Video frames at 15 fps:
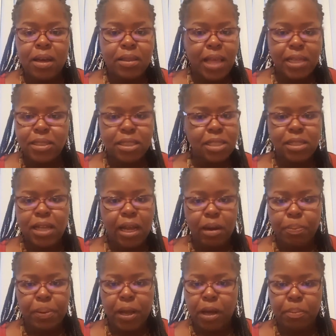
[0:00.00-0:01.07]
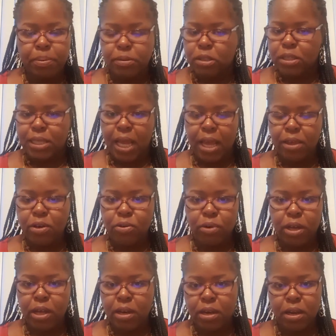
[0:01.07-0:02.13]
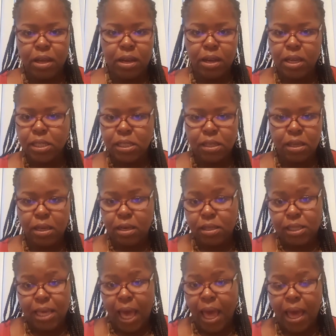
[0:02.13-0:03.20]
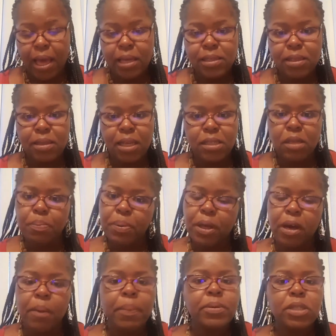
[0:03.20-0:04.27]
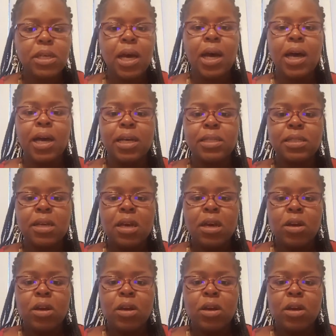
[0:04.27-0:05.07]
That's just not applicable to Daniel and, and his and his guys. That's applicable to us.